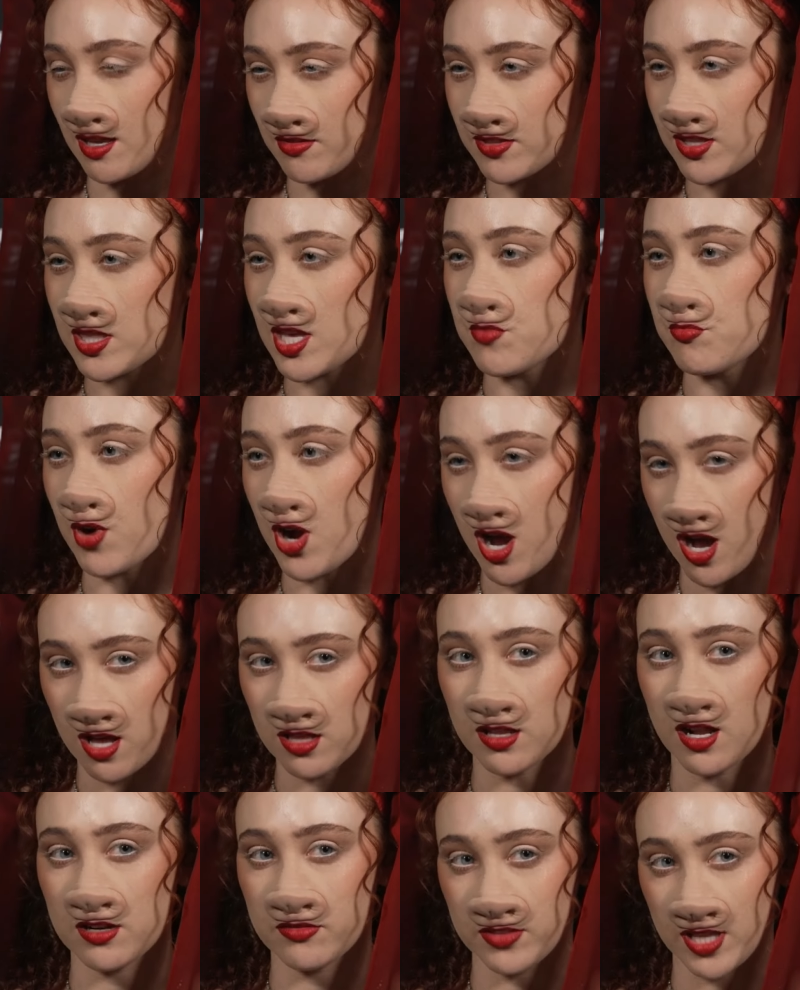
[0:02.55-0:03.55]
The Good
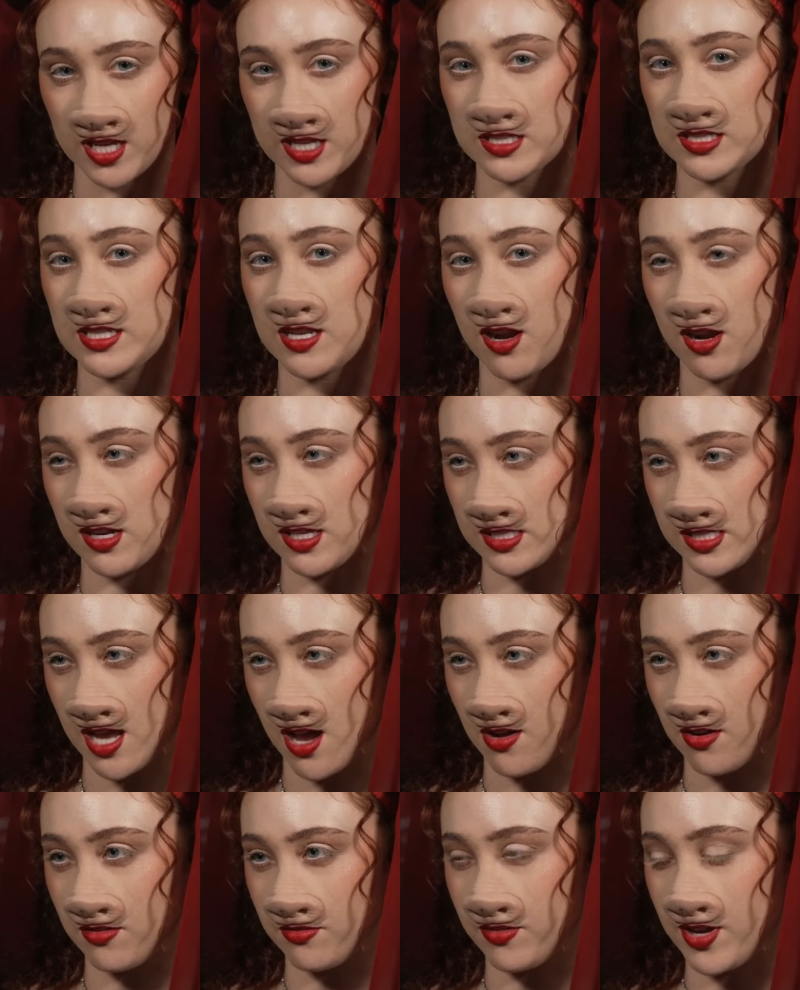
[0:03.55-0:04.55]
Luck, Babe singer's
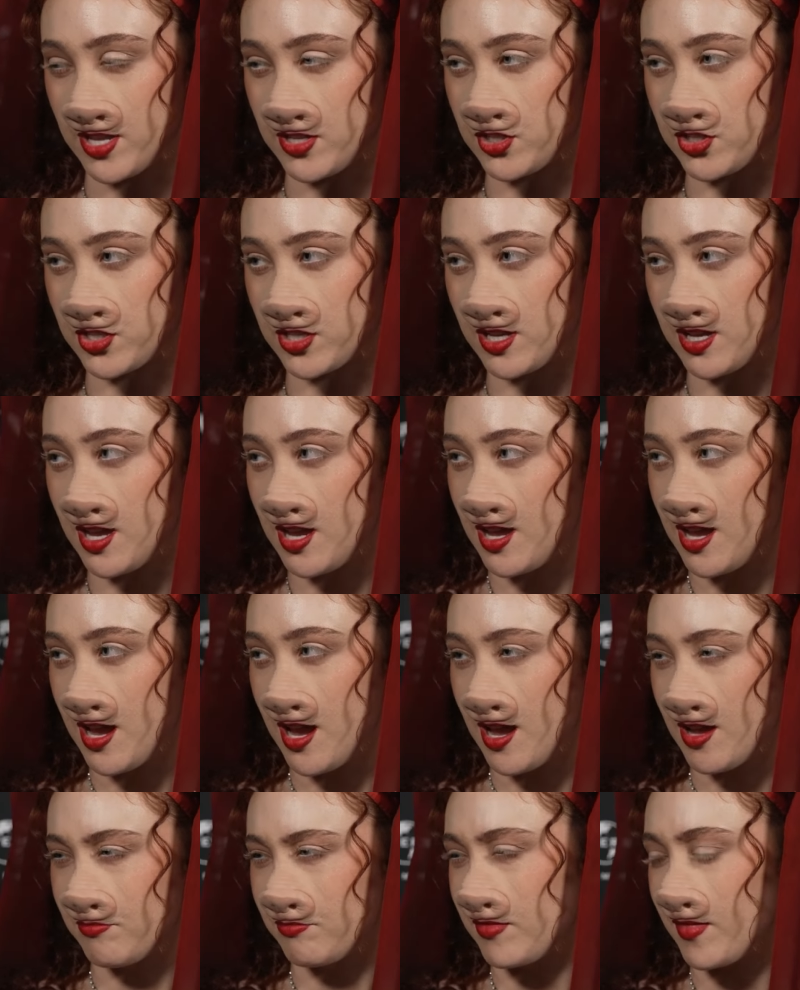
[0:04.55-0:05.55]
debut album, The
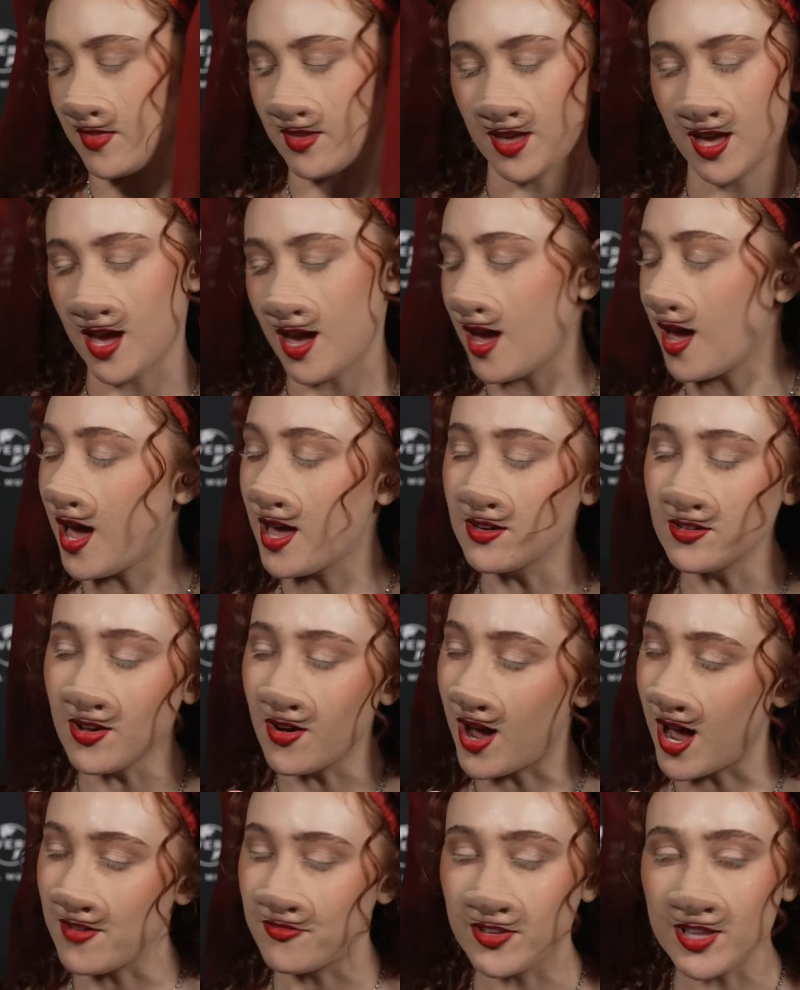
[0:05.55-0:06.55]
Rise and Fall of a
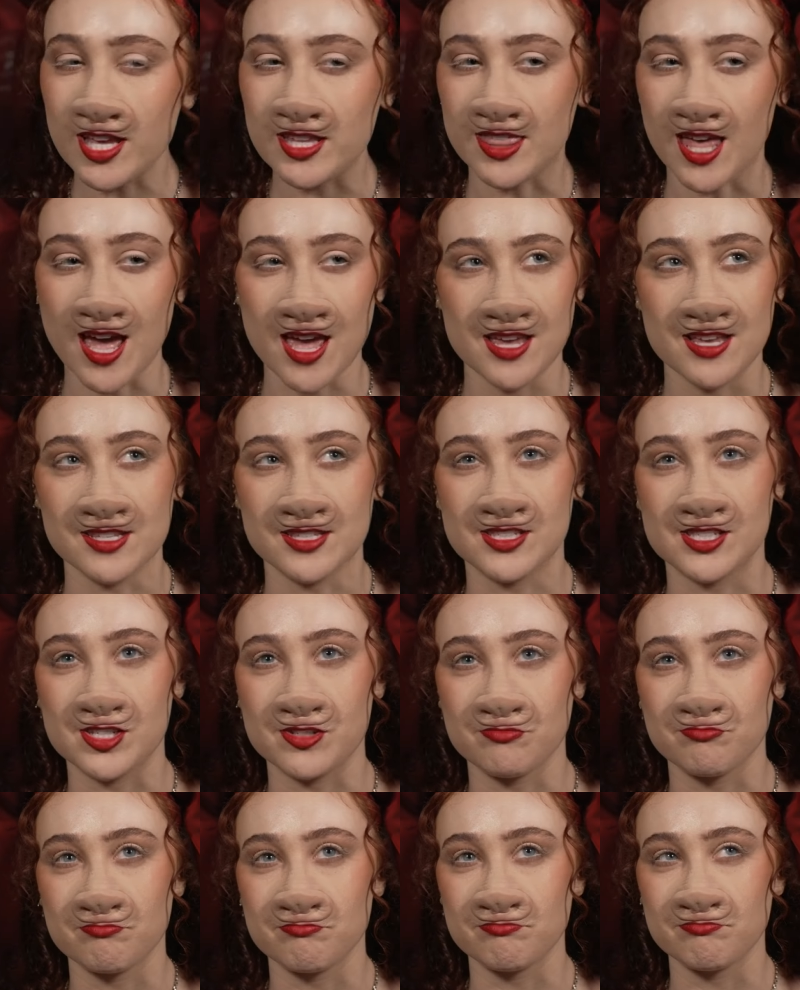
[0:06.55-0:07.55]
Midwest Princess,
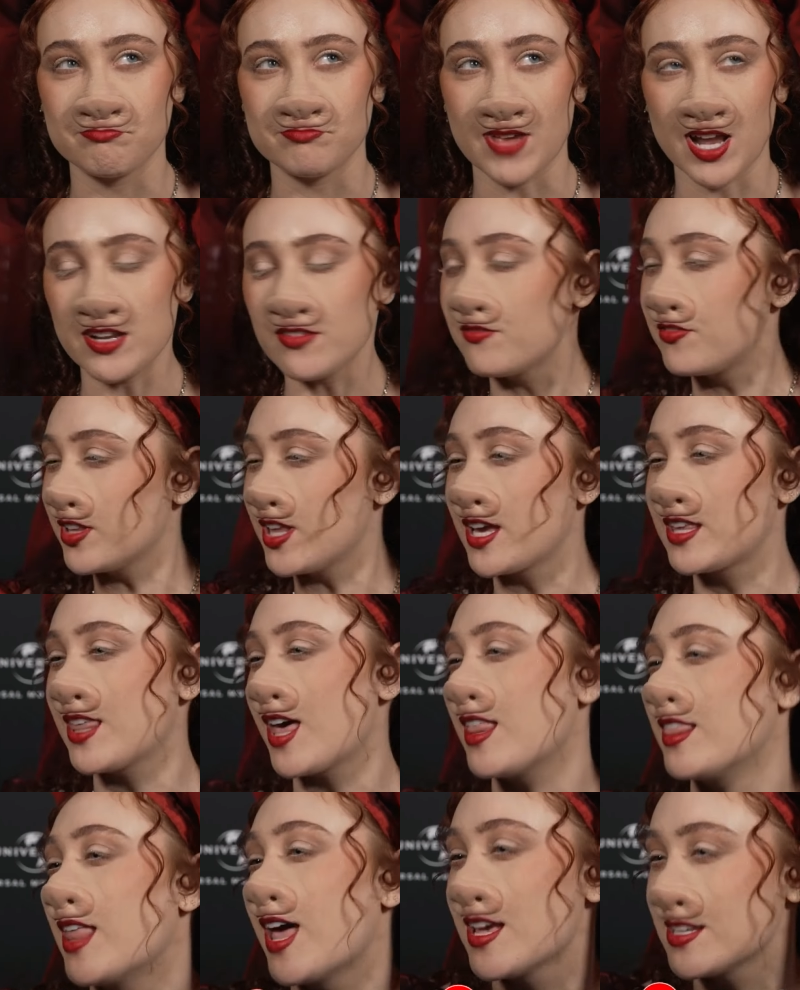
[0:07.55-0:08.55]
has been making
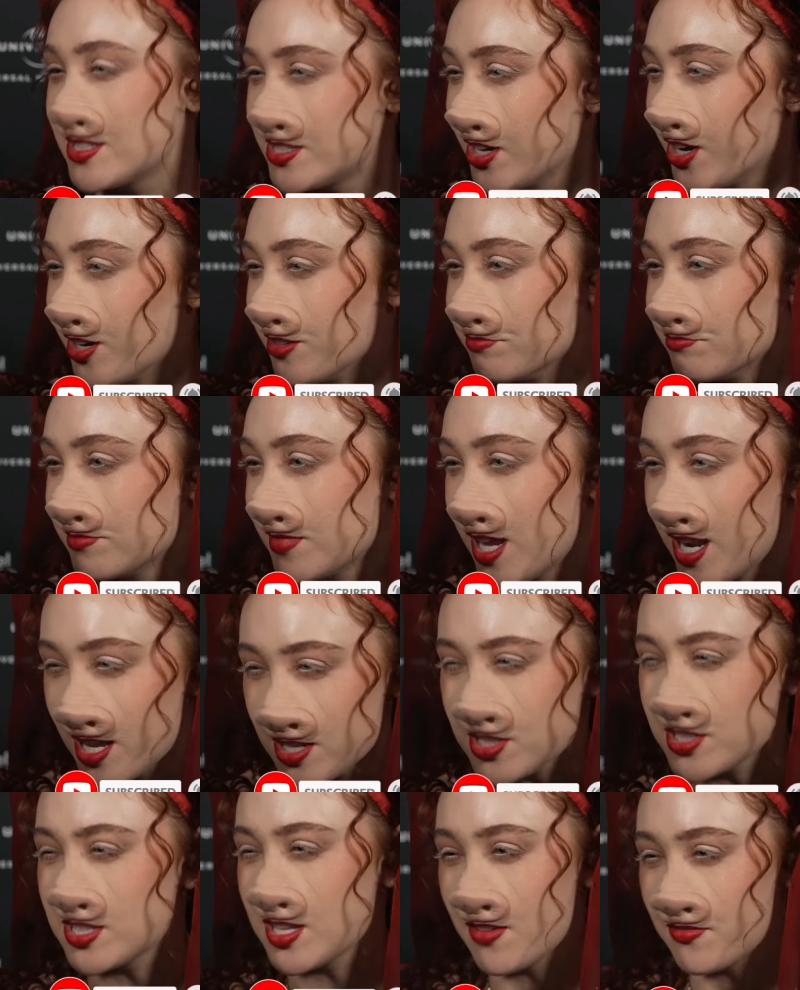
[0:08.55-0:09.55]
waves since its release
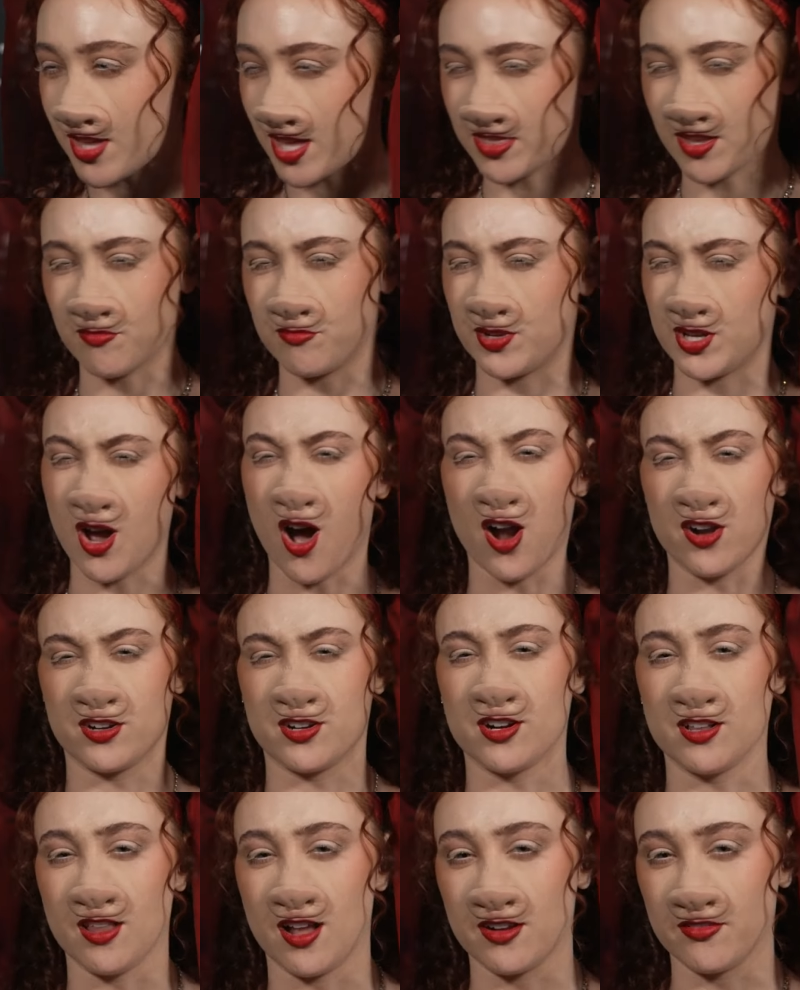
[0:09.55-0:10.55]
in September
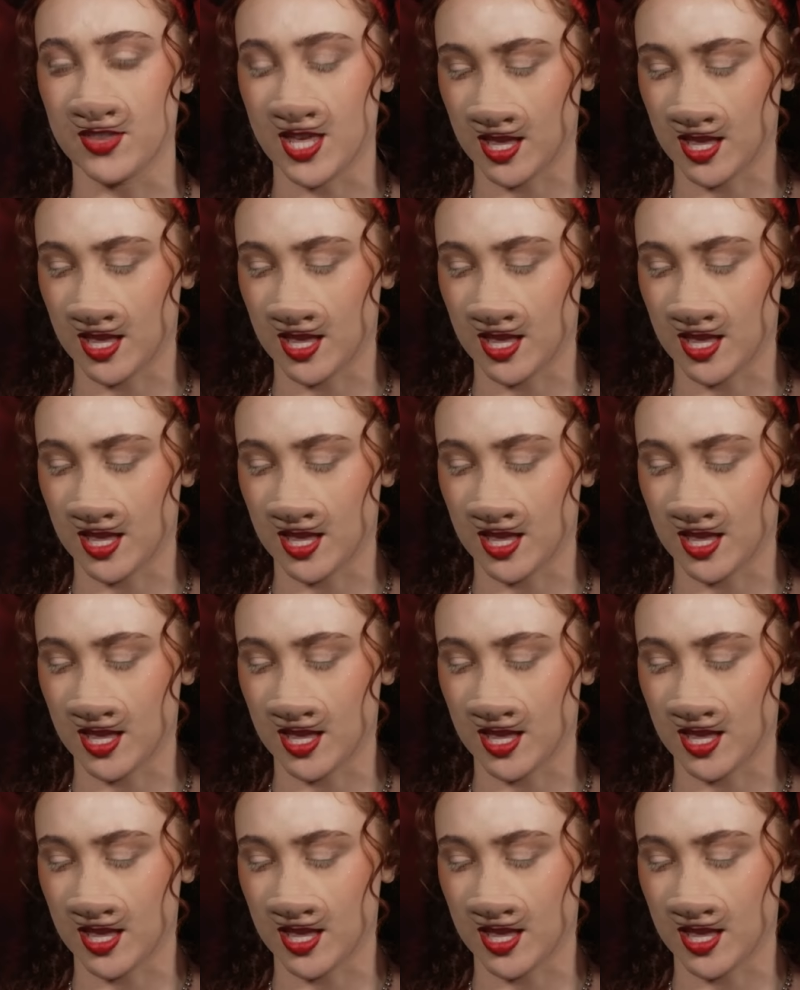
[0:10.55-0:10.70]
2023,